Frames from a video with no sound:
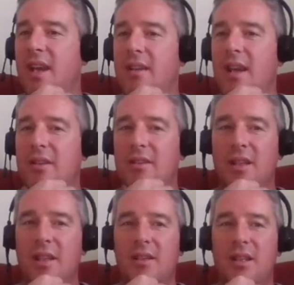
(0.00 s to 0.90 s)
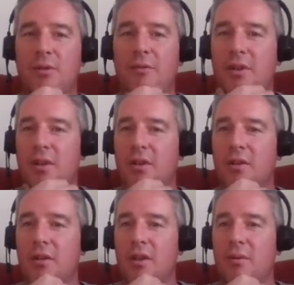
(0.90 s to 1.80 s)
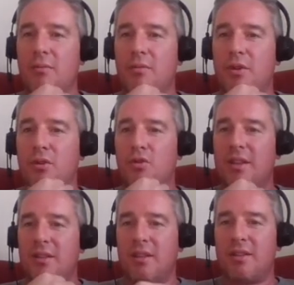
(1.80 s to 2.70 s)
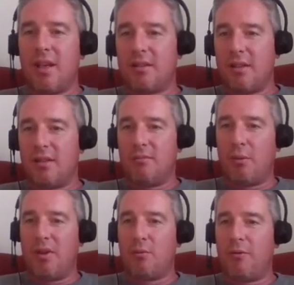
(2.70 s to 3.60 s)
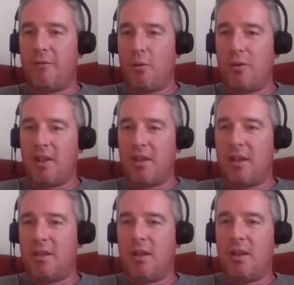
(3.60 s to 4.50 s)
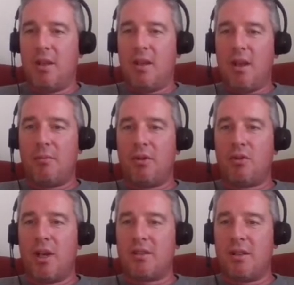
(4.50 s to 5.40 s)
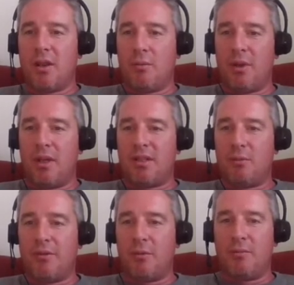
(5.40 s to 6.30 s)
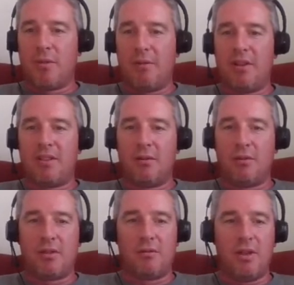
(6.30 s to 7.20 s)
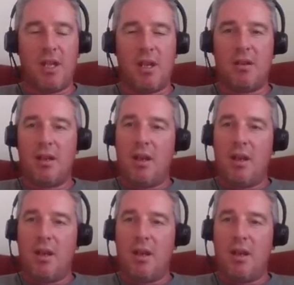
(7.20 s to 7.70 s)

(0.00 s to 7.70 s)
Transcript: actually some of the contracting sector, probably the more forward-thinking contracting companies, some of them I've listed on the screen here,